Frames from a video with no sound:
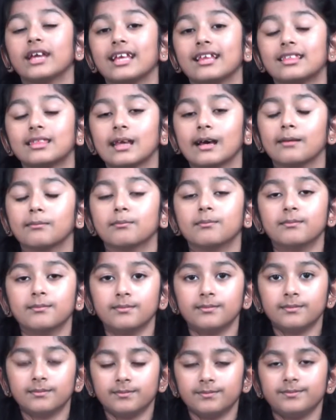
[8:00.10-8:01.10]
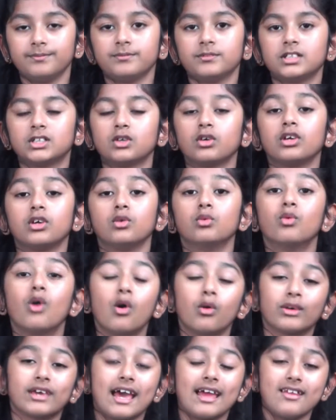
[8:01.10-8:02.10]
eat them, so you
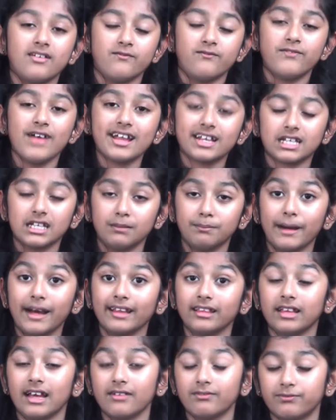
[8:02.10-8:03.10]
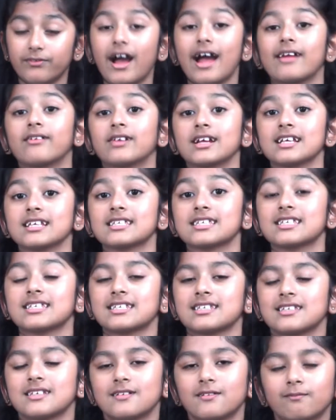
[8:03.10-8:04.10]
won't get infected by that
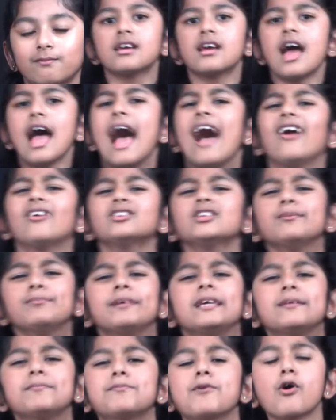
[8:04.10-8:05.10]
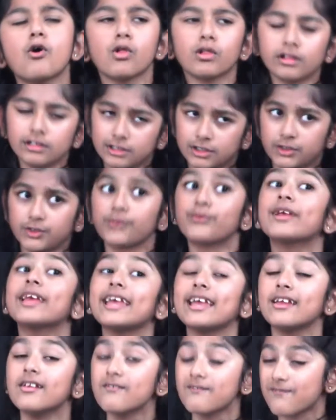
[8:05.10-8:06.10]
virus. How do people
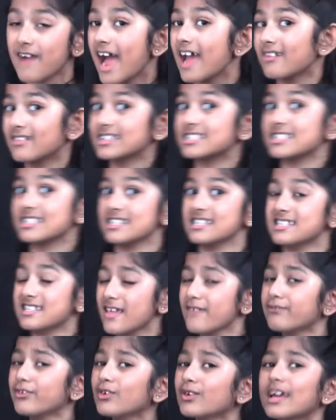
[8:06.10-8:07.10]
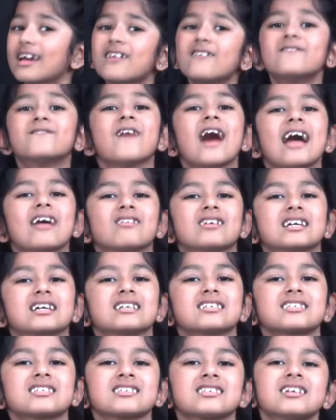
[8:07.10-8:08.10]
treat viruses? If you get a
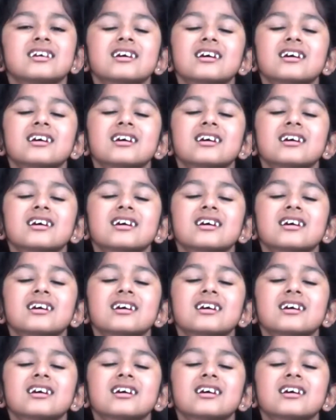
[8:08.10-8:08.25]
virus,